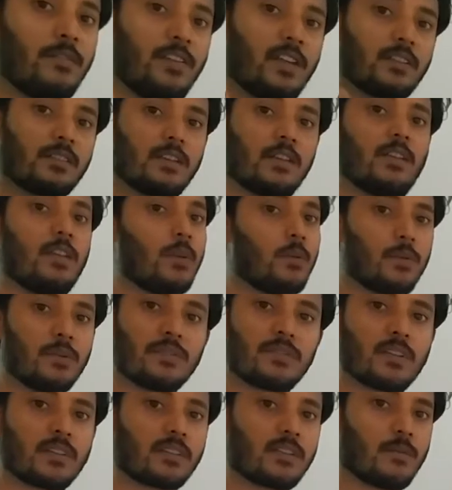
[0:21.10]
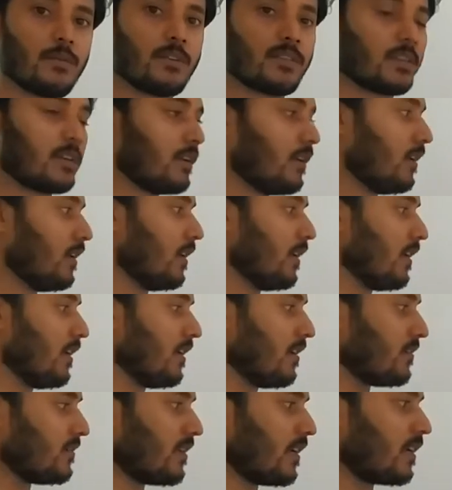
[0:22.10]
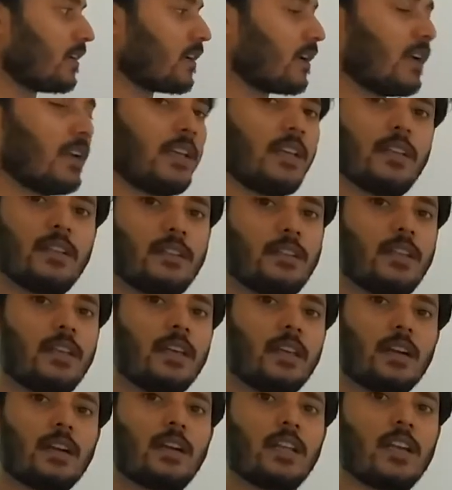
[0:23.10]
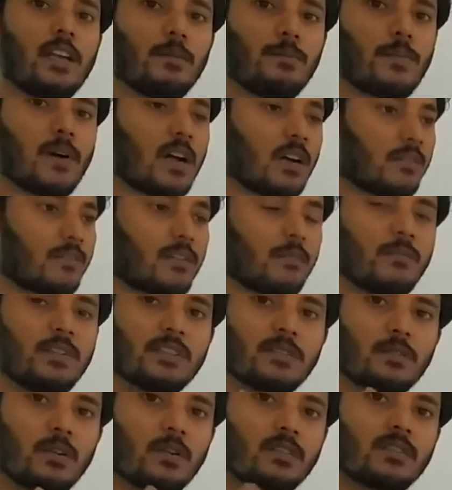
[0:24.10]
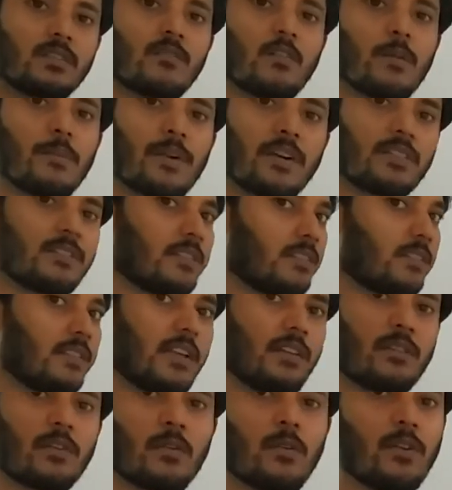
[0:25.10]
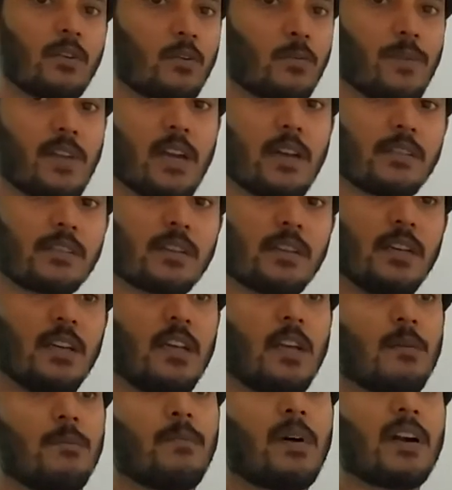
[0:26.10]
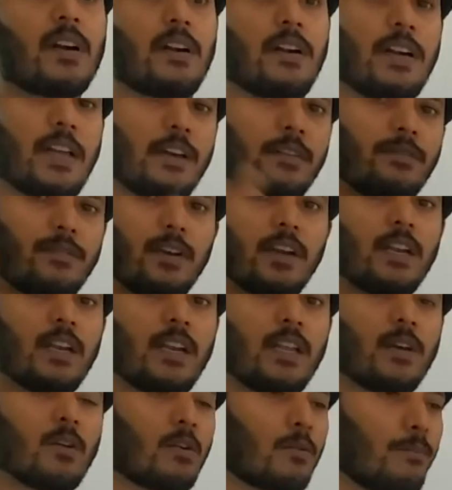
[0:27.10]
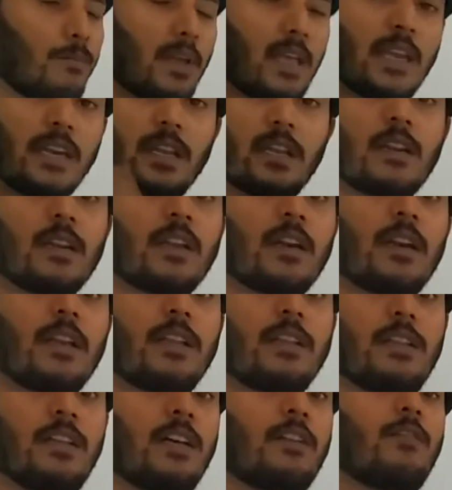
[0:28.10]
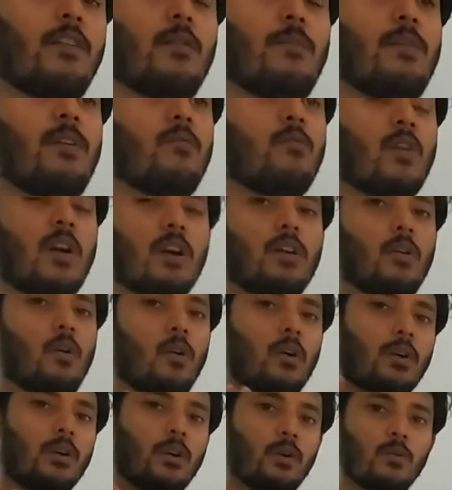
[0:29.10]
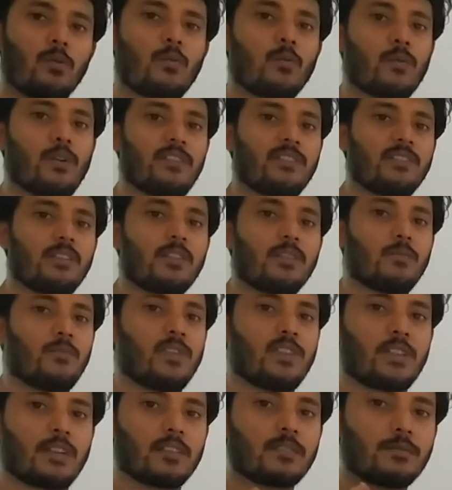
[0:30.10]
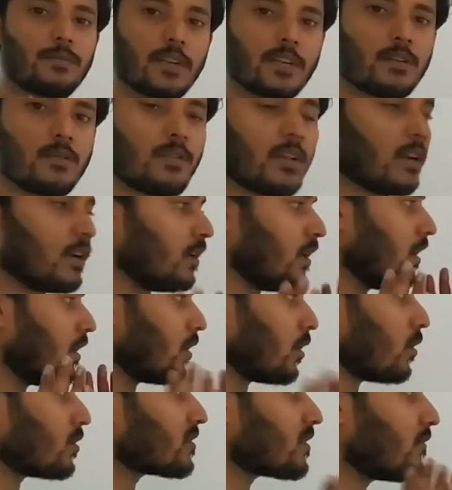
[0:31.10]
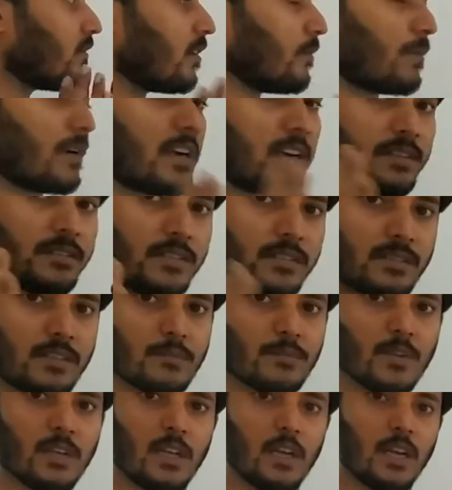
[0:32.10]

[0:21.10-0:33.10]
be facing in the unit examination. Generally, theoretical part from this torsional vibration is never going to be asked, but definitely or mandatorily there will be one or two questions with respect to the torsional vibrating system.